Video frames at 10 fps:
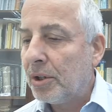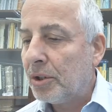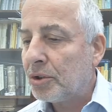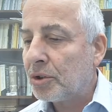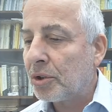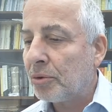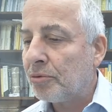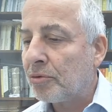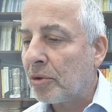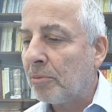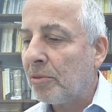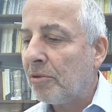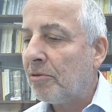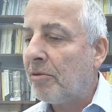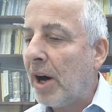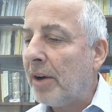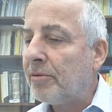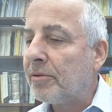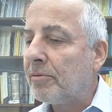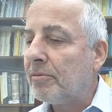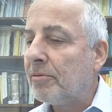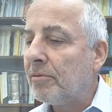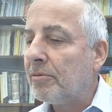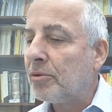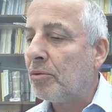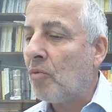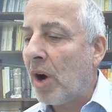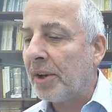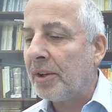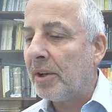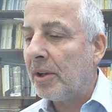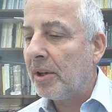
So from 5 to 1.